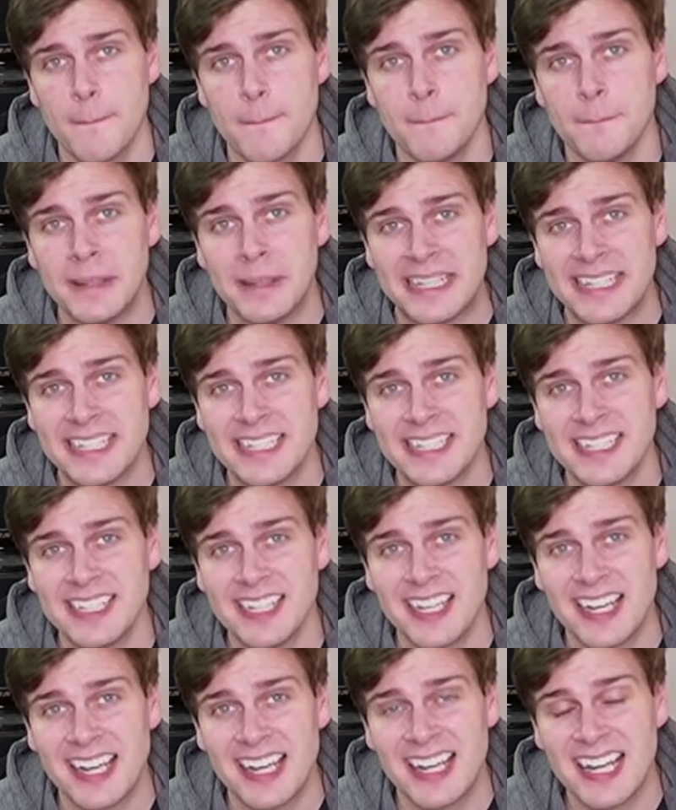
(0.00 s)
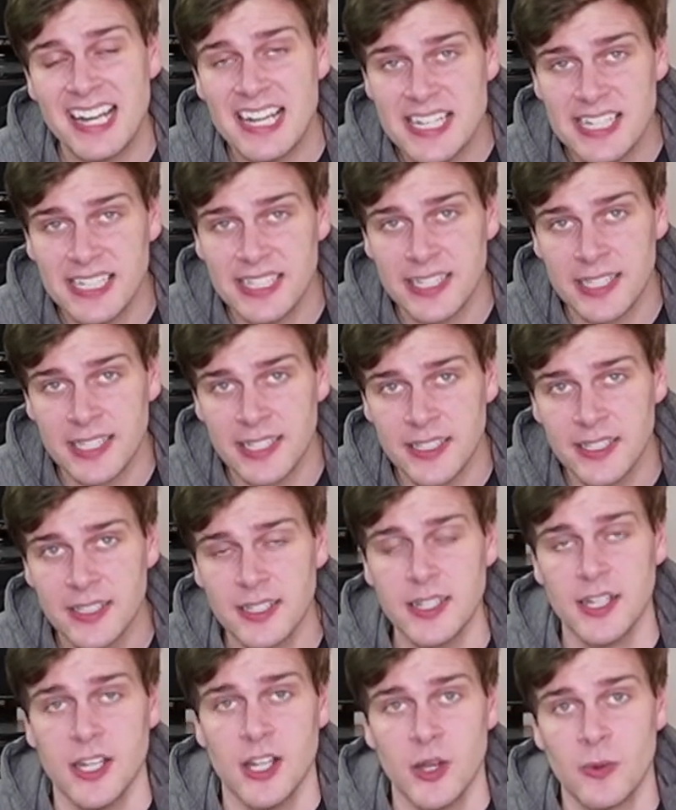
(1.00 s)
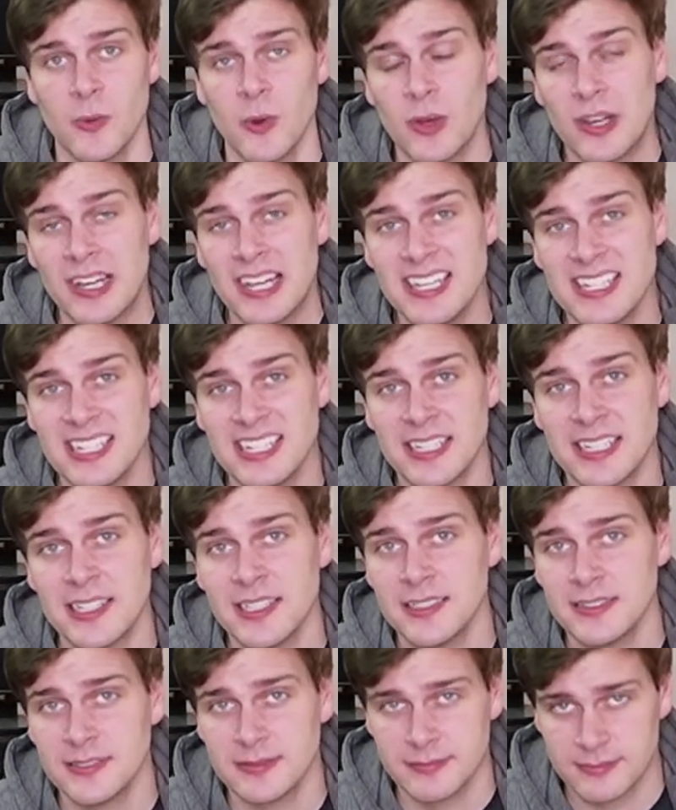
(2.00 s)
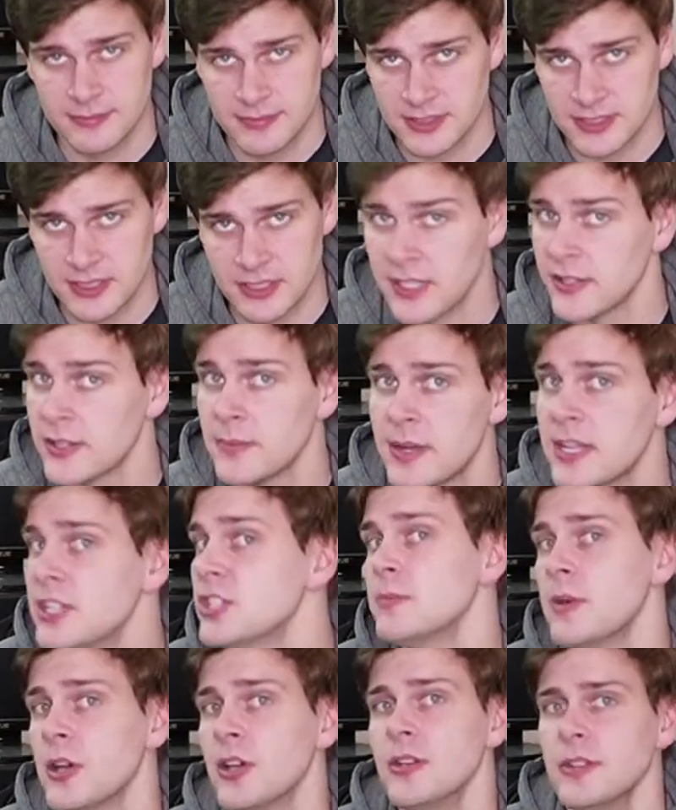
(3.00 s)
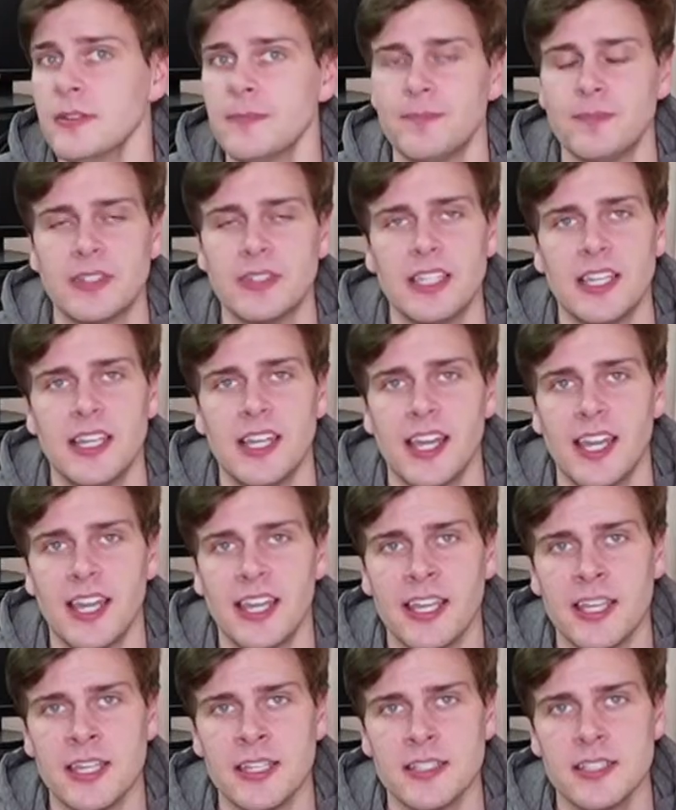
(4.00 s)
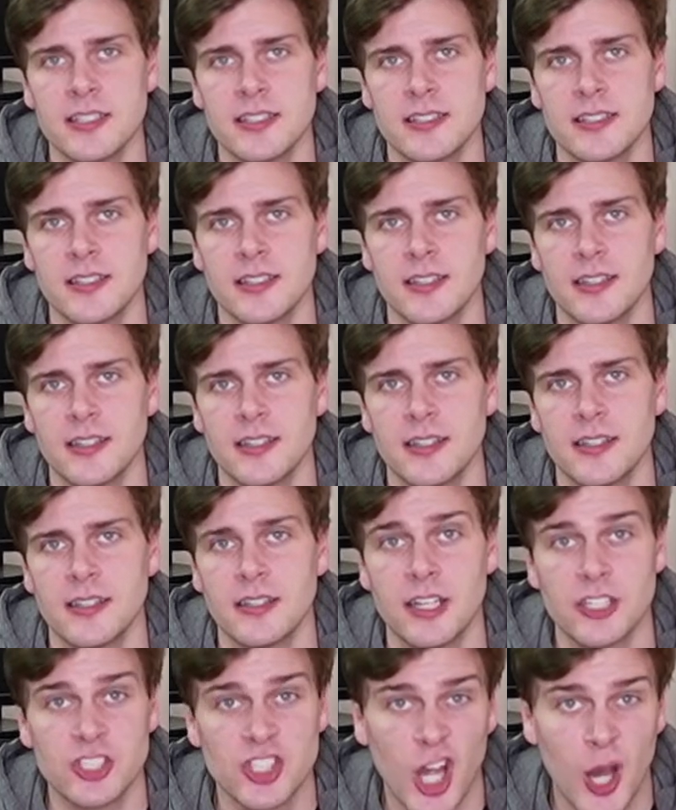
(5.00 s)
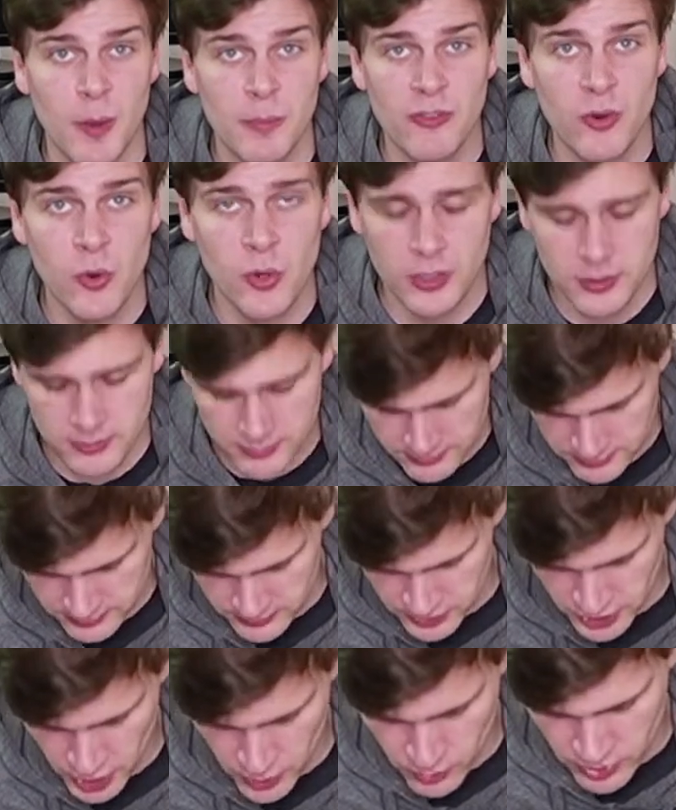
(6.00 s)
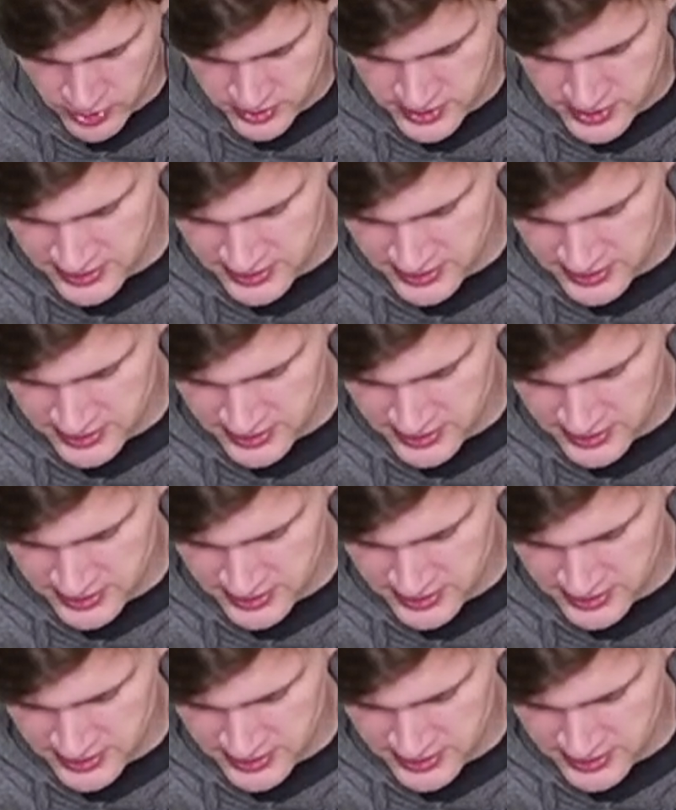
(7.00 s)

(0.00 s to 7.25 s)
B Lydian? Well, Lydian is another major mode, is a sharp 4. So what does that